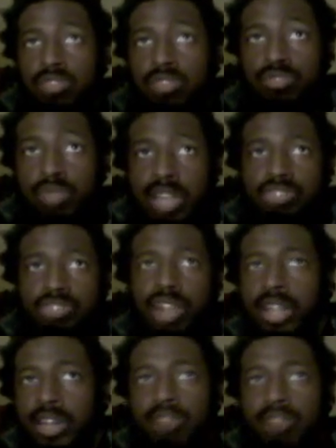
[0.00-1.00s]
through that
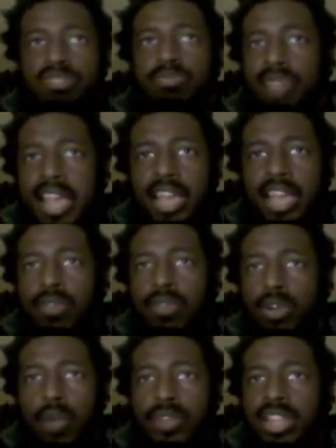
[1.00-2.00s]
trial and error, just playing it over
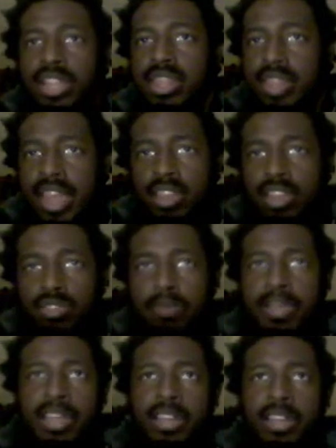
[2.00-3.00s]
and over again, then you
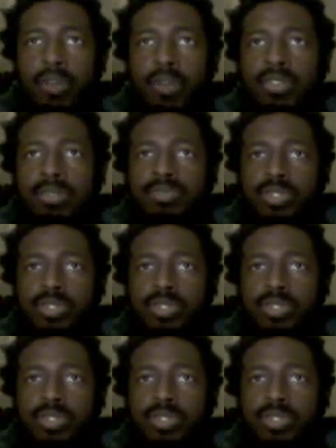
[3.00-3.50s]
beat it over.